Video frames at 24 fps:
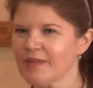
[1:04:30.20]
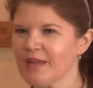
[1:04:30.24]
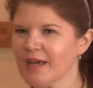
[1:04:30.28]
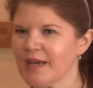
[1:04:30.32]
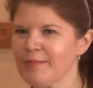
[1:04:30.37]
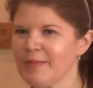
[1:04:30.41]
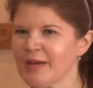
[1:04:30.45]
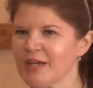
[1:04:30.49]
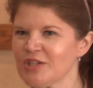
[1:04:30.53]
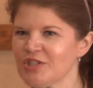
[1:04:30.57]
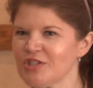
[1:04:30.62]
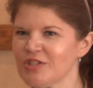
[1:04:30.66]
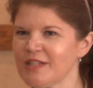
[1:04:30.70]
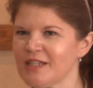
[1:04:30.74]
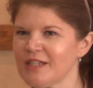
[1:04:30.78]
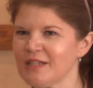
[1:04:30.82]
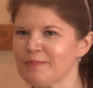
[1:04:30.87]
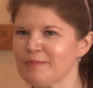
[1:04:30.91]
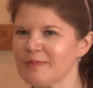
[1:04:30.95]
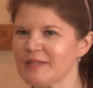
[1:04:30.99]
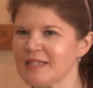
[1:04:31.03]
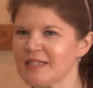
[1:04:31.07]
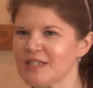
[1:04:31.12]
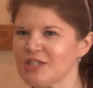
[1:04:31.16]
I'm actually in
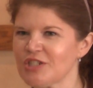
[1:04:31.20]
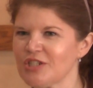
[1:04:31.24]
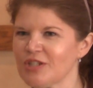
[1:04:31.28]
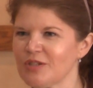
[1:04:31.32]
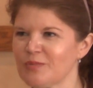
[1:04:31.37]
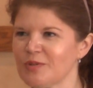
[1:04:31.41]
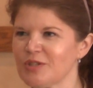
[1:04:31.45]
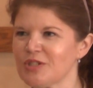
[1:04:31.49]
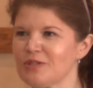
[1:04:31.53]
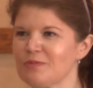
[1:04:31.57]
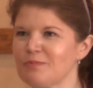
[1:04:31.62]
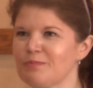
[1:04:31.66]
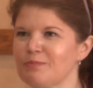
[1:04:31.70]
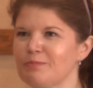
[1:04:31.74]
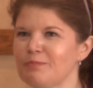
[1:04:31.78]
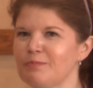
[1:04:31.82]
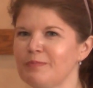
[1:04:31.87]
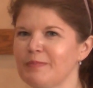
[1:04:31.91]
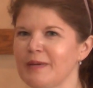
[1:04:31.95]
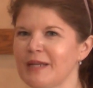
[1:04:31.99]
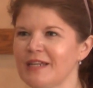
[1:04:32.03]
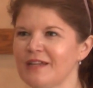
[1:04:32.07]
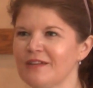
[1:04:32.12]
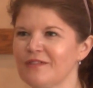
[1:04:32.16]
a position which
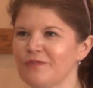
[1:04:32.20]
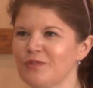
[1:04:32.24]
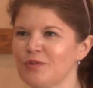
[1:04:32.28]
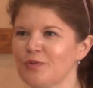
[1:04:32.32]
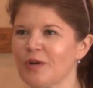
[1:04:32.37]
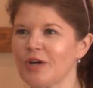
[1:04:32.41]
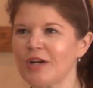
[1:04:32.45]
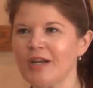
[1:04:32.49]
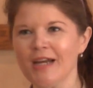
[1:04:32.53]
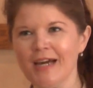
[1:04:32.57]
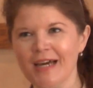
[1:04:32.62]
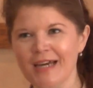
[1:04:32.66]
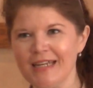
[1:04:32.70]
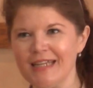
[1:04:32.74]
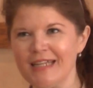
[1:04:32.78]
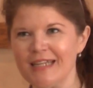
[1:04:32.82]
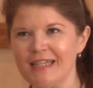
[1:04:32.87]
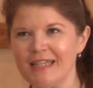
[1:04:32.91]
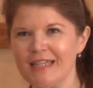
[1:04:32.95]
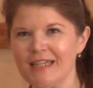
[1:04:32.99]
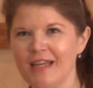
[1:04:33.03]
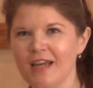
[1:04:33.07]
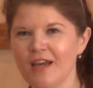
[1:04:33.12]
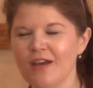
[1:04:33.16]
many of you are not
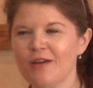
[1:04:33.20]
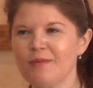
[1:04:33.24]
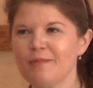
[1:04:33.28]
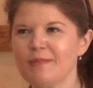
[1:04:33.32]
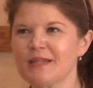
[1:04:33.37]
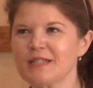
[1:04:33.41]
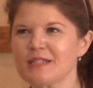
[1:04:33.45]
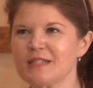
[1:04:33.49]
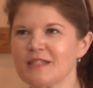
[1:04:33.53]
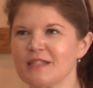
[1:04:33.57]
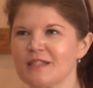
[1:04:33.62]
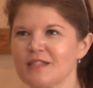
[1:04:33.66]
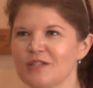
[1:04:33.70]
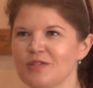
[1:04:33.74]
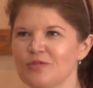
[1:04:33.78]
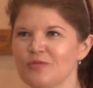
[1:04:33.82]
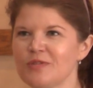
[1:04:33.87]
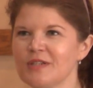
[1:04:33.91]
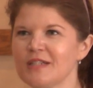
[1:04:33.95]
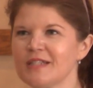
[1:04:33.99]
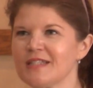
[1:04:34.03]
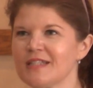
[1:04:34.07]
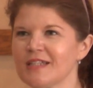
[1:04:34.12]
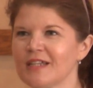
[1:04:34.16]
in because
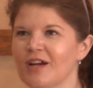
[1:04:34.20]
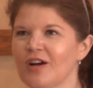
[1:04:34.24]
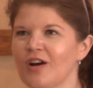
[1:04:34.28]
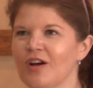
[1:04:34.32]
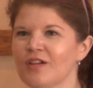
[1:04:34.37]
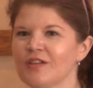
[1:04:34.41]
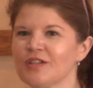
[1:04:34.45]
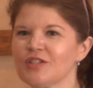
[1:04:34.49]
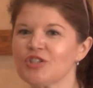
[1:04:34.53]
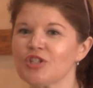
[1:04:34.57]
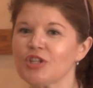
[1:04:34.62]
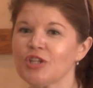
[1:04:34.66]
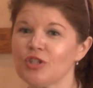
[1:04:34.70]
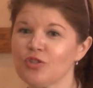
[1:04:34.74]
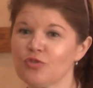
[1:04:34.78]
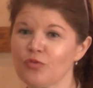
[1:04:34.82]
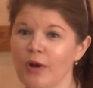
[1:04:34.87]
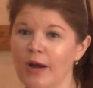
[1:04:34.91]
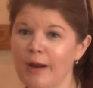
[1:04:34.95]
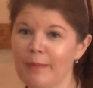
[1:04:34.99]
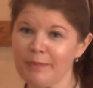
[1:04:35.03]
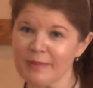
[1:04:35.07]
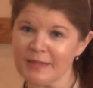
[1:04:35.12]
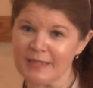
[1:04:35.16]
students in college can
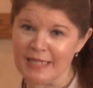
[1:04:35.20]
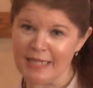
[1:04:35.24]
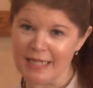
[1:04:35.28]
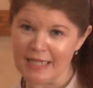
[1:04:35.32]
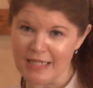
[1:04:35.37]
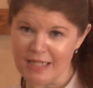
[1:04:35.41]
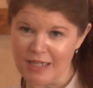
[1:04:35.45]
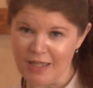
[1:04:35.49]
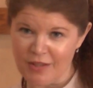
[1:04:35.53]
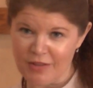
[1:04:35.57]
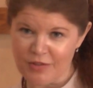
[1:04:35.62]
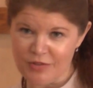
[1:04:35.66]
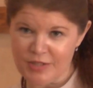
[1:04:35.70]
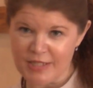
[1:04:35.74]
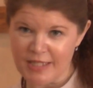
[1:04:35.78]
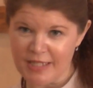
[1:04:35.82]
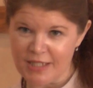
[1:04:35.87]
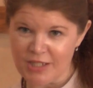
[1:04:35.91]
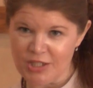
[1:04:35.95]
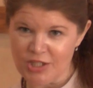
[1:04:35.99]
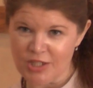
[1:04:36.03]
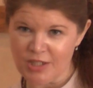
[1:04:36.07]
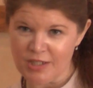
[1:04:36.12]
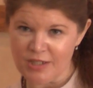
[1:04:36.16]
drop and take another
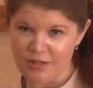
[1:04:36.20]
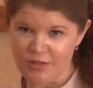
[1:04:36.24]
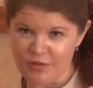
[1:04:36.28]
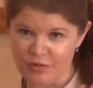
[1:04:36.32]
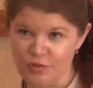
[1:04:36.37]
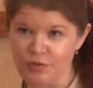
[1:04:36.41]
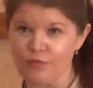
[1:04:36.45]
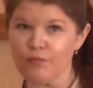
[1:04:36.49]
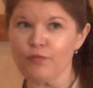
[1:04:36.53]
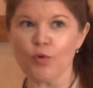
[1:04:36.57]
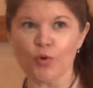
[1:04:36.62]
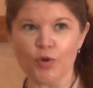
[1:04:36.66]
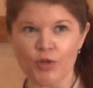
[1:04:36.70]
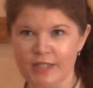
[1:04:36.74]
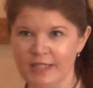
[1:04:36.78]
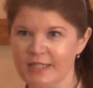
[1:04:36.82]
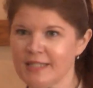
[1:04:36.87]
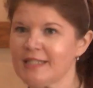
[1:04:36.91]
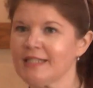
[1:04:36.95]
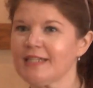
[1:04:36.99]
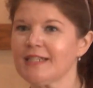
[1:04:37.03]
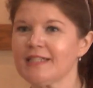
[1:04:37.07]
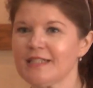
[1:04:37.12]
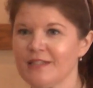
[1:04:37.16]
section, and there's
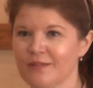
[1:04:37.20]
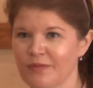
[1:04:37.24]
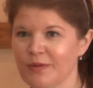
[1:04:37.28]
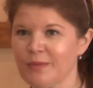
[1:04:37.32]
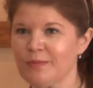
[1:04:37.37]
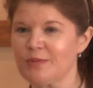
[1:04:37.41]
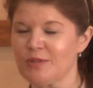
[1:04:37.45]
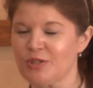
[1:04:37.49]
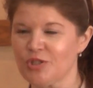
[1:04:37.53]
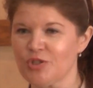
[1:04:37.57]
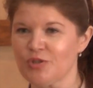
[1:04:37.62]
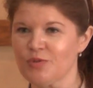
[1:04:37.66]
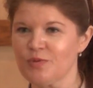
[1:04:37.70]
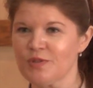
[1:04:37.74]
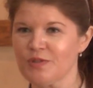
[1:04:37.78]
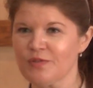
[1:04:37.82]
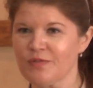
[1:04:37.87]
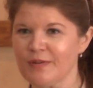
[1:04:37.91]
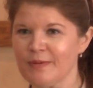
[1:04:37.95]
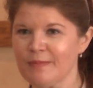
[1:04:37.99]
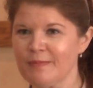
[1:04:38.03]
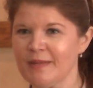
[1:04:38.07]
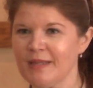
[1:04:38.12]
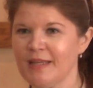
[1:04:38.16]
46 of them to choose
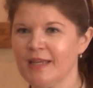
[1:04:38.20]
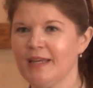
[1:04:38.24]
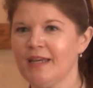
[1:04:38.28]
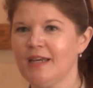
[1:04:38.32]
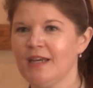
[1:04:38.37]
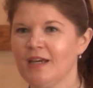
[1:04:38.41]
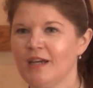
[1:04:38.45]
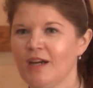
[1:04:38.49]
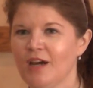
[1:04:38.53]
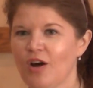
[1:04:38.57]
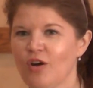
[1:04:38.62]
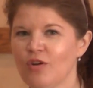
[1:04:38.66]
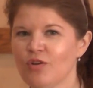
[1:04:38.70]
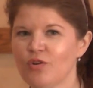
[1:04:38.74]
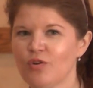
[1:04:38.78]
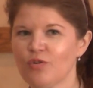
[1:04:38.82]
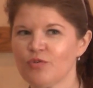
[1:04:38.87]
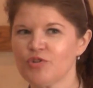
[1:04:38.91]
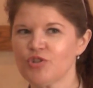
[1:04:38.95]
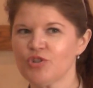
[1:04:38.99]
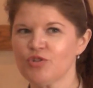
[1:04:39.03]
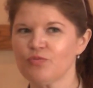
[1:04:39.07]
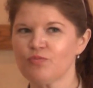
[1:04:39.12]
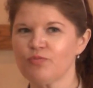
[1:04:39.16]
from. I'll
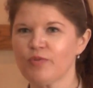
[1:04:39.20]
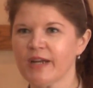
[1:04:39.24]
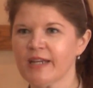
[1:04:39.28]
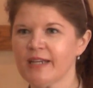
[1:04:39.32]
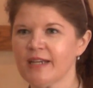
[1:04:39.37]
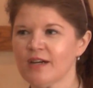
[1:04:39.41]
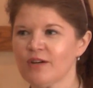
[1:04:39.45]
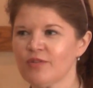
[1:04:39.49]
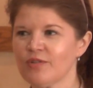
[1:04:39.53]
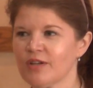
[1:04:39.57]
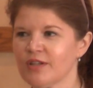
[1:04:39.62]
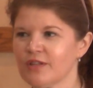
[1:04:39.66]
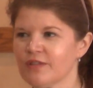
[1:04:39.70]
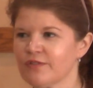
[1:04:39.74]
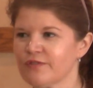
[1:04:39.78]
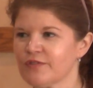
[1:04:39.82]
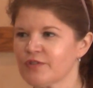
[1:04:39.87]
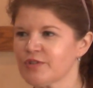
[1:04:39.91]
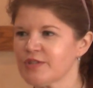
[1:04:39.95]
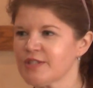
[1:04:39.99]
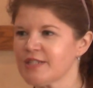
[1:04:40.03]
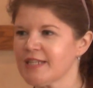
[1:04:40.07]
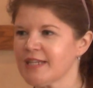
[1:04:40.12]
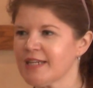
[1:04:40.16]
coach you right out on the
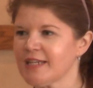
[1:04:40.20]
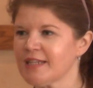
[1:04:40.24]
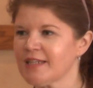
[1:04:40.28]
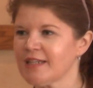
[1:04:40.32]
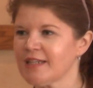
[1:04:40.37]
first day